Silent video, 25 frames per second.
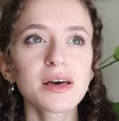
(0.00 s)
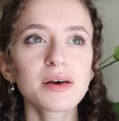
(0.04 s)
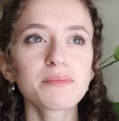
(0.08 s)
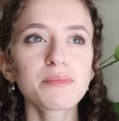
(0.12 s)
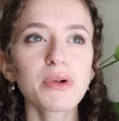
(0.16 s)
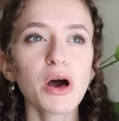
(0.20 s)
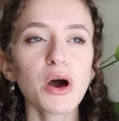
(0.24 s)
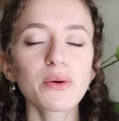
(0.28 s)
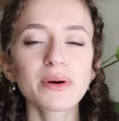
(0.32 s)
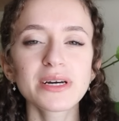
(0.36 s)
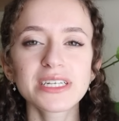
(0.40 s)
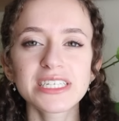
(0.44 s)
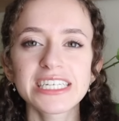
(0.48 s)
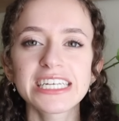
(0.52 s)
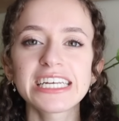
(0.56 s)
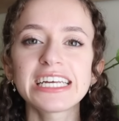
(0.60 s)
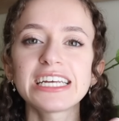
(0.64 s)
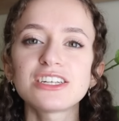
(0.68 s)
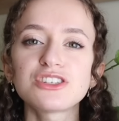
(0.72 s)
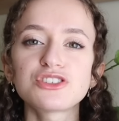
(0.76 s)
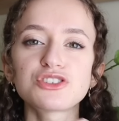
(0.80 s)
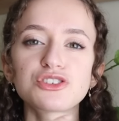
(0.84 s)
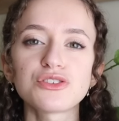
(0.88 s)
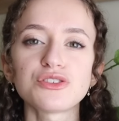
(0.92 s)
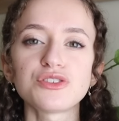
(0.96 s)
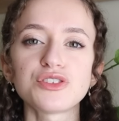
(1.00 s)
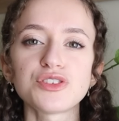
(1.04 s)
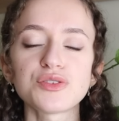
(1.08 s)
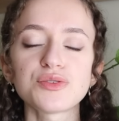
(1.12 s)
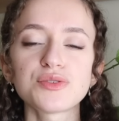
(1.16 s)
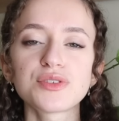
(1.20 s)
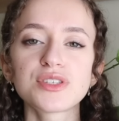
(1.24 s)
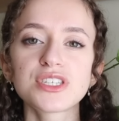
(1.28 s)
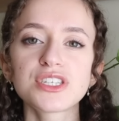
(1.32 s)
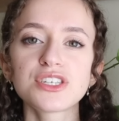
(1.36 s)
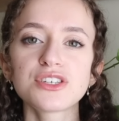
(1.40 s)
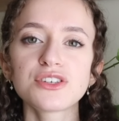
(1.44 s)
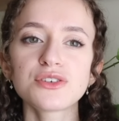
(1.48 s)
poet to
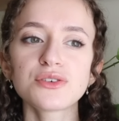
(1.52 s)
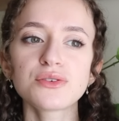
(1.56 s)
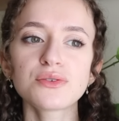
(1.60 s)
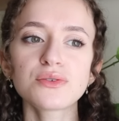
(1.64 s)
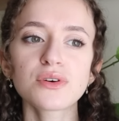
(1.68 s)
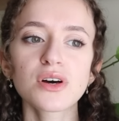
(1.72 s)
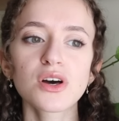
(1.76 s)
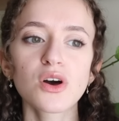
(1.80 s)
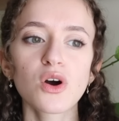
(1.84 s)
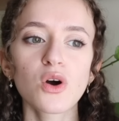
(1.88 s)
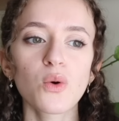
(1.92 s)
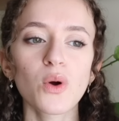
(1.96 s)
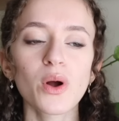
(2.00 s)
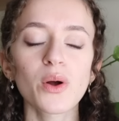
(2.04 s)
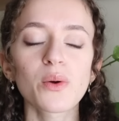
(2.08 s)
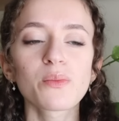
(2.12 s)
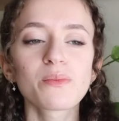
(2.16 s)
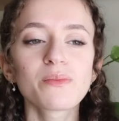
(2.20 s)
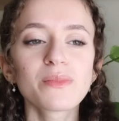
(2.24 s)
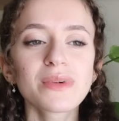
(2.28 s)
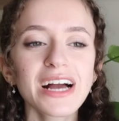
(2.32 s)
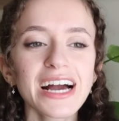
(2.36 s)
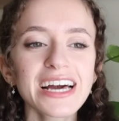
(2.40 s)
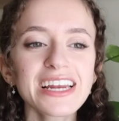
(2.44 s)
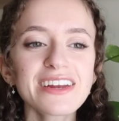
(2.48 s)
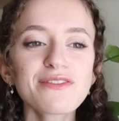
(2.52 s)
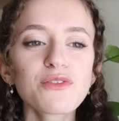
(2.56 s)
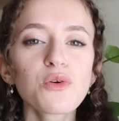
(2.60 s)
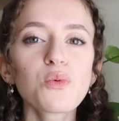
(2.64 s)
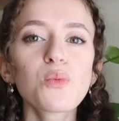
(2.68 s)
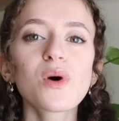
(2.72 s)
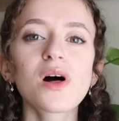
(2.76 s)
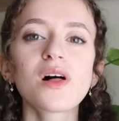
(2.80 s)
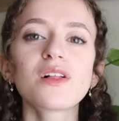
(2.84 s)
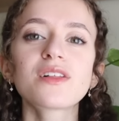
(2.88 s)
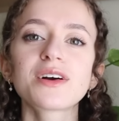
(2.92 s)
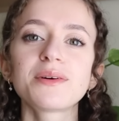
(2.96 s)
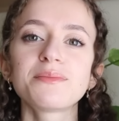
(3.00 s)
introduce you, or kind of
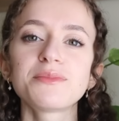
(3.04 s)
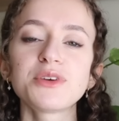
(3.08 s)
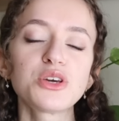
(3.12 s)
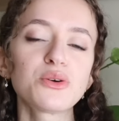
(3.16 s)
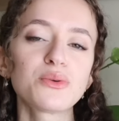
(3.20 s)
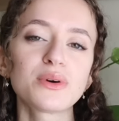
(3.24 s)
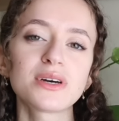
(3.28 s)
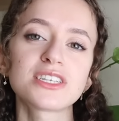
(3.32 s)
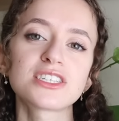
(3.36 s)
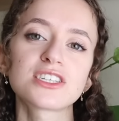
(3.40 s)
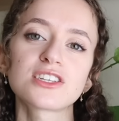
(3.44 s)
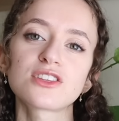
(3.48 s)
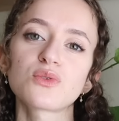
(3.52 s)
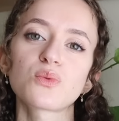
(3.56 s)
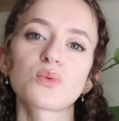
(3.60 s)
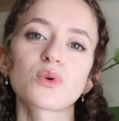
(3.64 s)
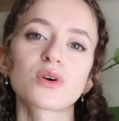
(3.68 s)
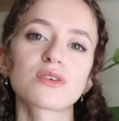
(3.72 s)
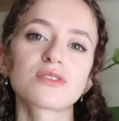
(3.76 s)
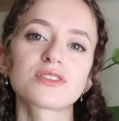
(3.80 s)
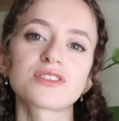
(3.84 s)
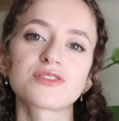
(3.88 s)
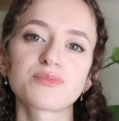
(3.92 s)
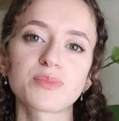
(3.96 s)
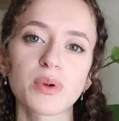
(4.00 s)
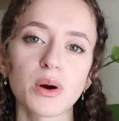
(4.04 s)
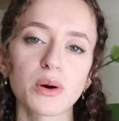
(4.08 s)
welcome you into the world of